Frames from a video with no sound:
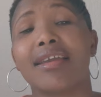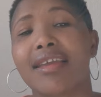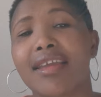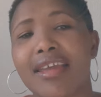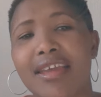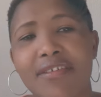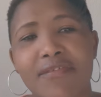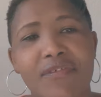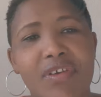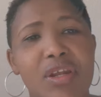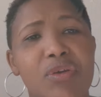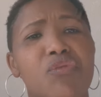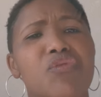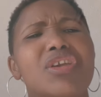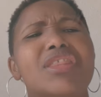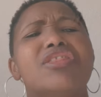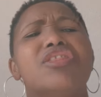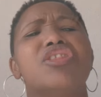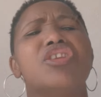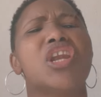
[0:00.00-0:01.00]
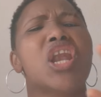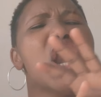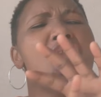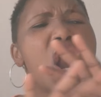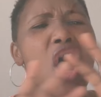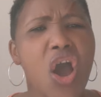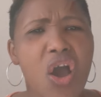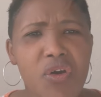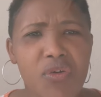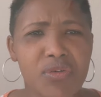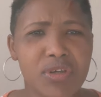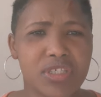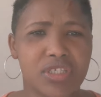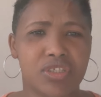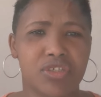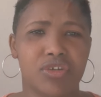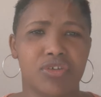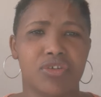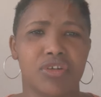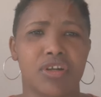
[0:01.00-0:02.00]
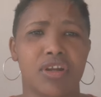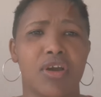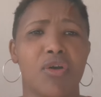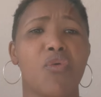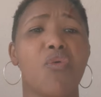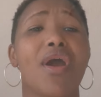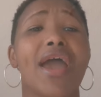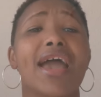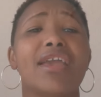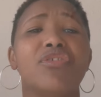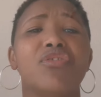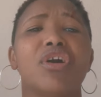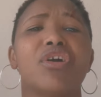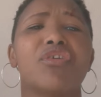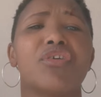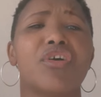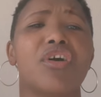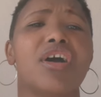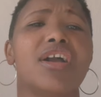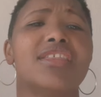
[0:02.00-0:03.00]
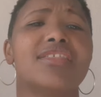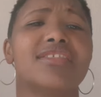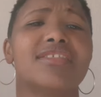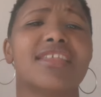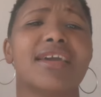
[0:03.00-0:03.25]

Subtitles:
given with no question where you're going,